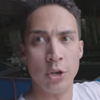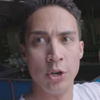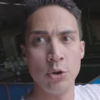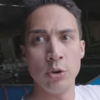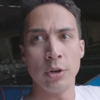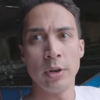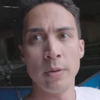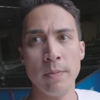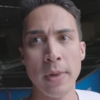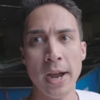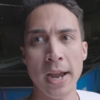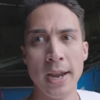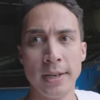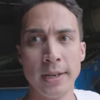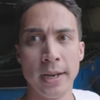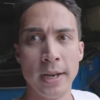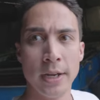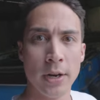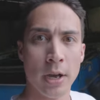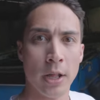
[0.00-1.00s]
you can buy a
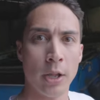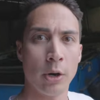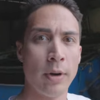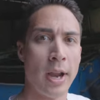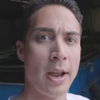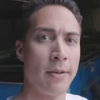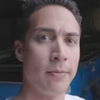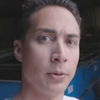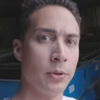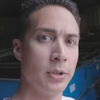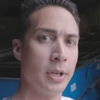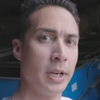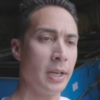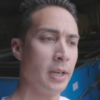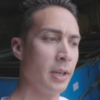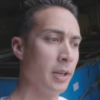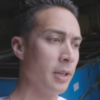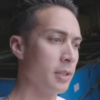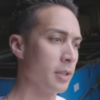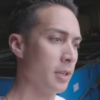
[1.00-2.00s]
$10 raffle
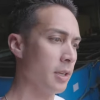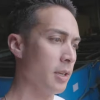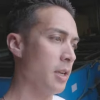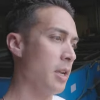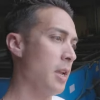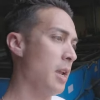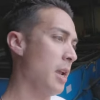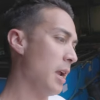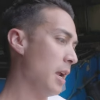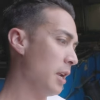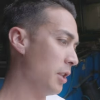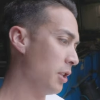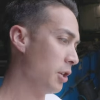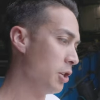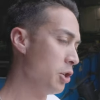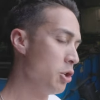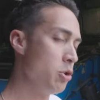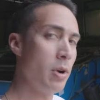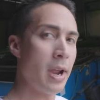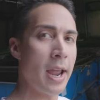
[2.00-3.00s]
ticket, and
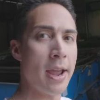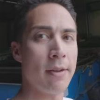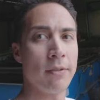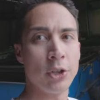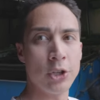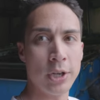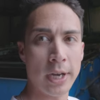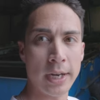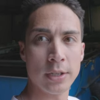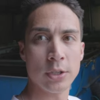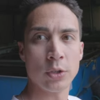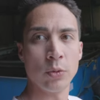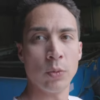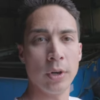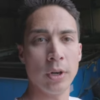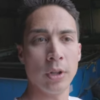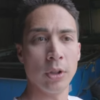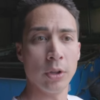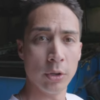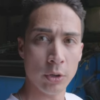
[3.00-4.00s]
then you have a chance to
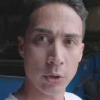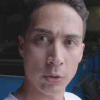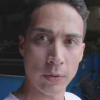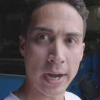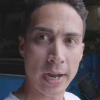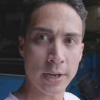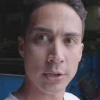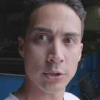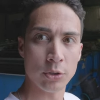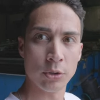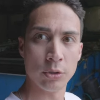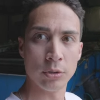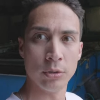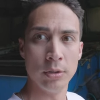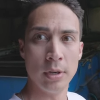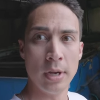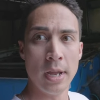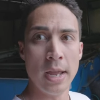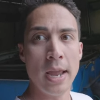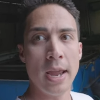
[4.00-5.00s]
win a Little Rascal
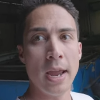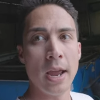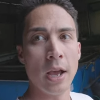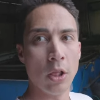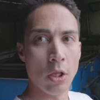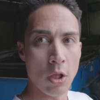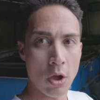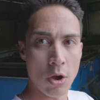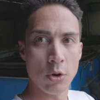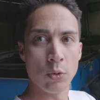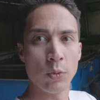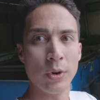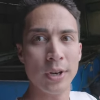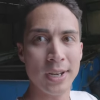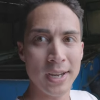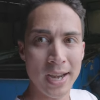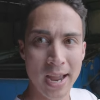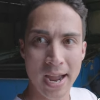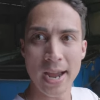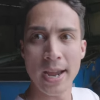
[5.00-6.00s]
along with
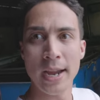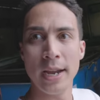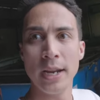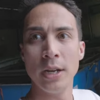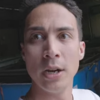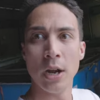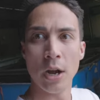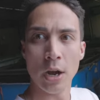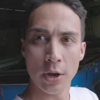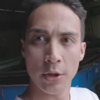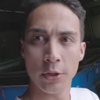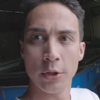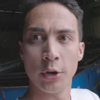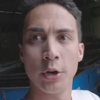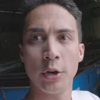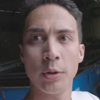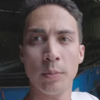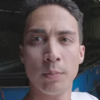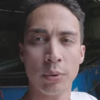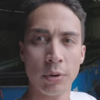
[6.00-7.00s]
nine
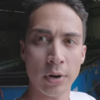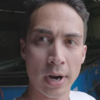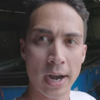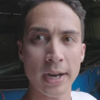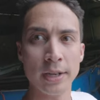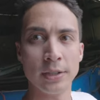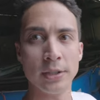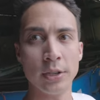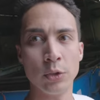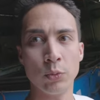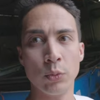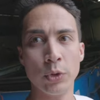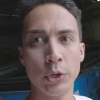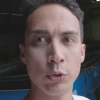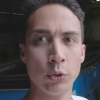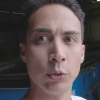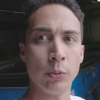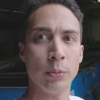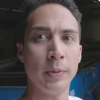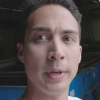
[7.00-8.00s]
other prizes,
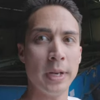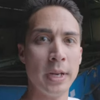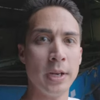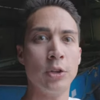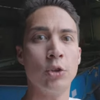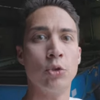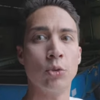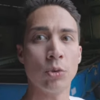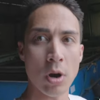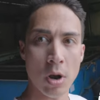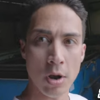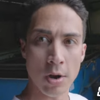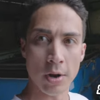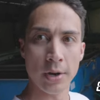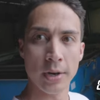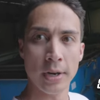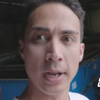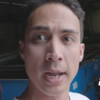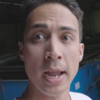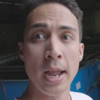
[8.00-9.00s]
which will be
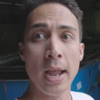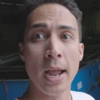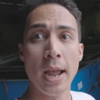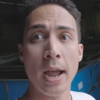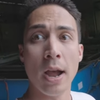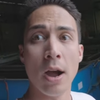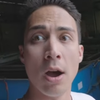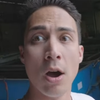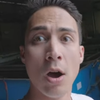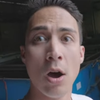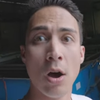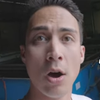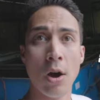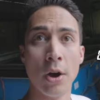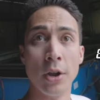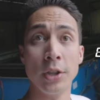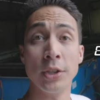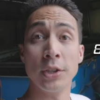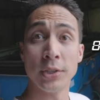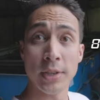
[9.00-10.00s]
drawn
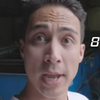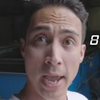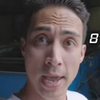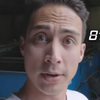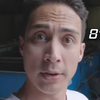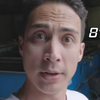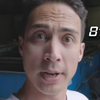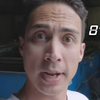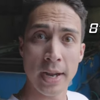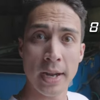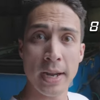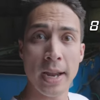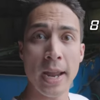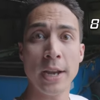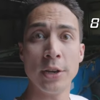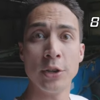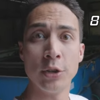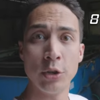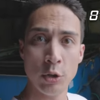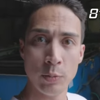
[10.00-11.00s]
on Saturday
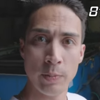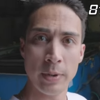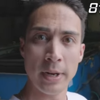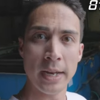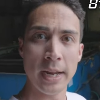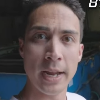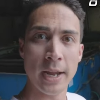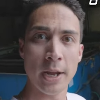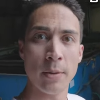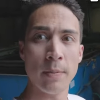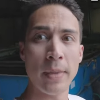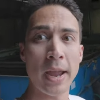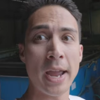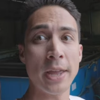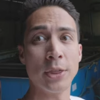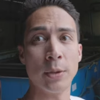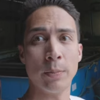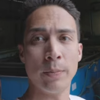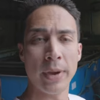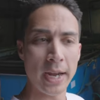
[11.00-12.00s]
at 2 p.m.
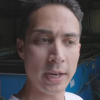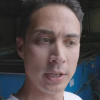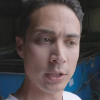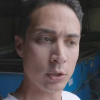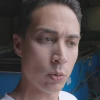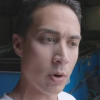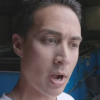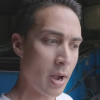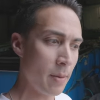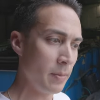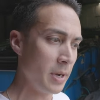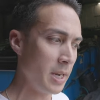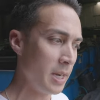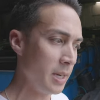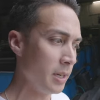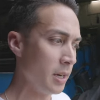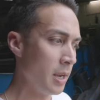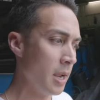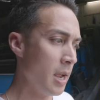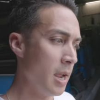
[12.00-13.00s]
at the Pate swap meet.